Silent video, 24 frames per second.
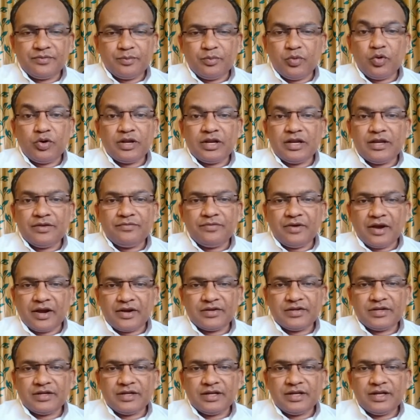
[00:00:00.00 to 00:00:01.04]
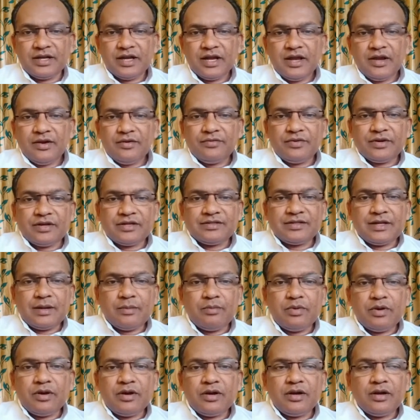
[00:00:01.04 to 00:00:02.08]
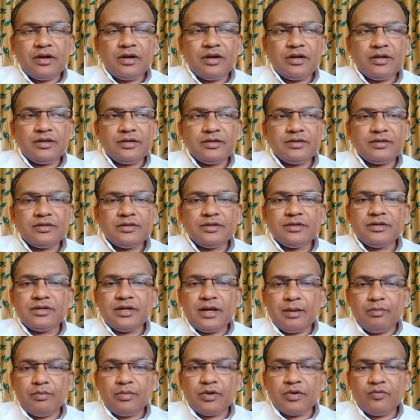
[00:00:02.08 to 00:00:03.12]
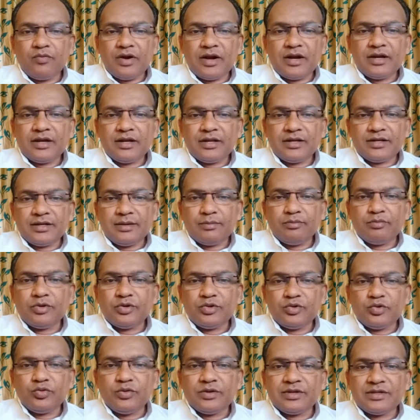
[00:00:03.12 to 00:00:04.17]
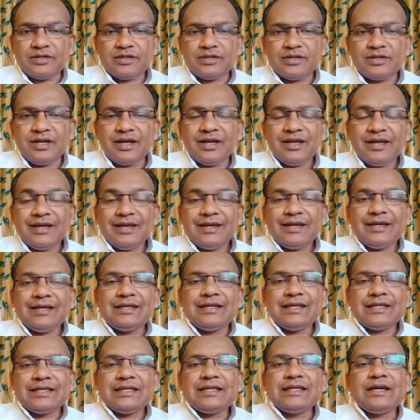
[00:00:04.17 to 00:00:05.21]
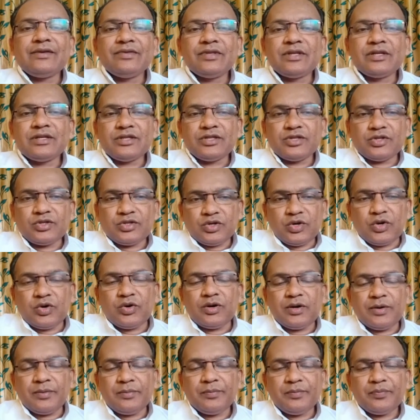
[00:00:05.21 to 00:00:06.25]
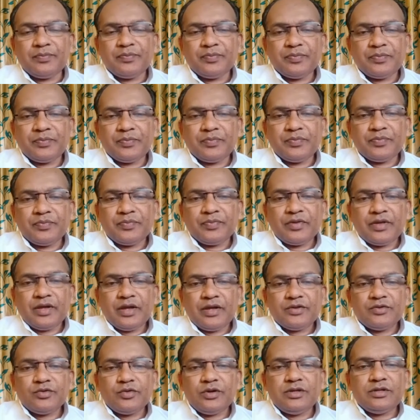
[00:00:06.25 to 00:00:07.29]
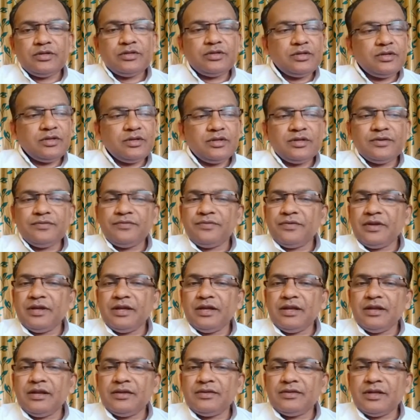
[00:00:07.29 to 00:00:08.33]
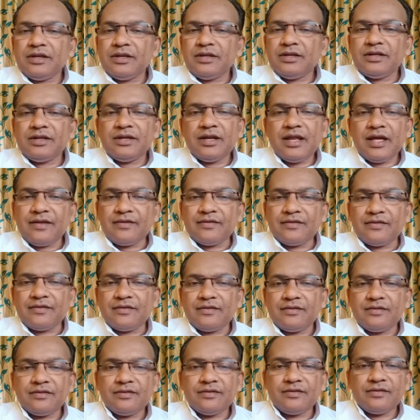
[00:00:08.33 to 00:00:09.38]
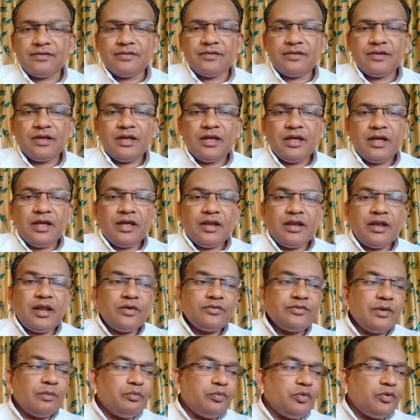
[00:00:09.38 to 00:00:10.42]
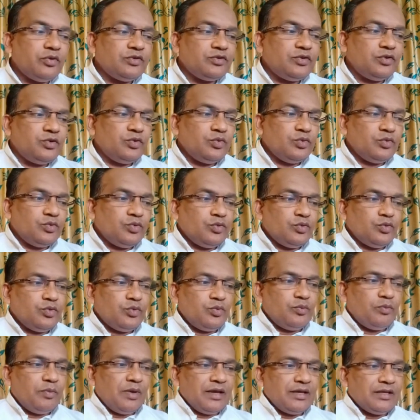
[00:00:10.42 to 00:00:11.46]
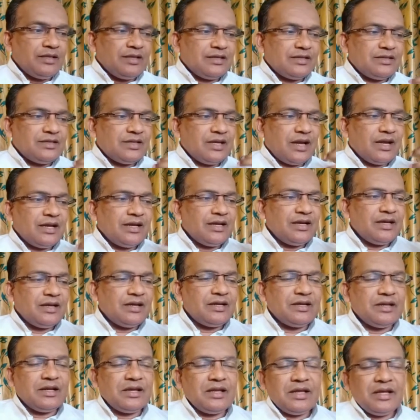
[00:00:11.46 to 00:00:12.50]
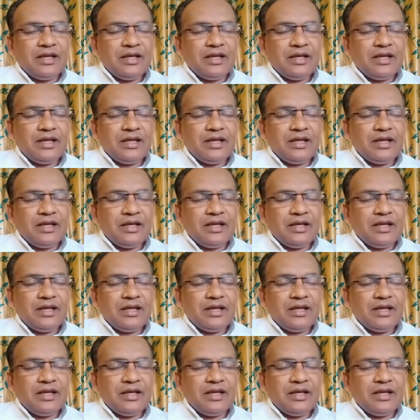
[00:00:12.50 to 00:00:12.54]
bodily functioning. For example, it number 1 and number 2, etc. It doesn't have the control. So it feels and it does. Now suppose you make the child